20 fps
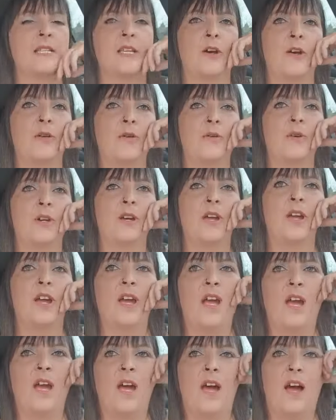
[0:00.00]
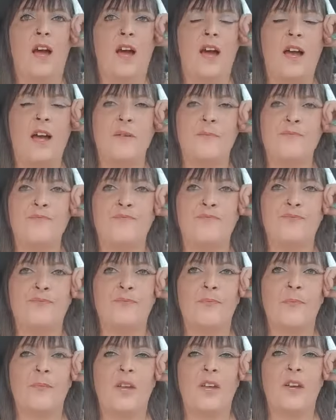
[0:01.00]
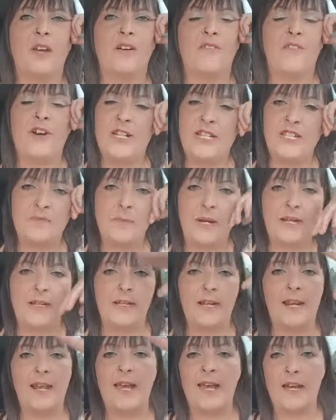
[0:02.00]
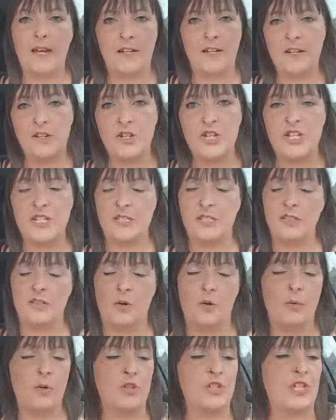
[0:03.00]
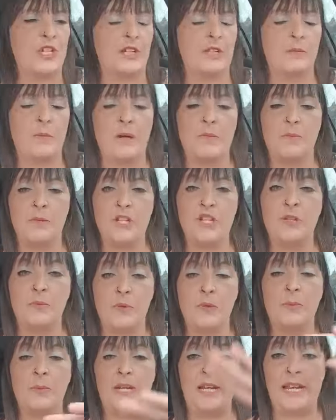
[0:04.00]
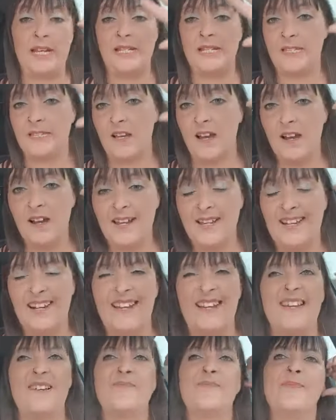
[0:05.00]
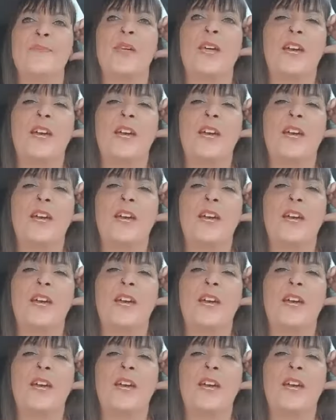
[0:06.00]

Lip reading: So A friend of mine, Claire, I know she's not watching at the moment, but she will be later, so hi Claire.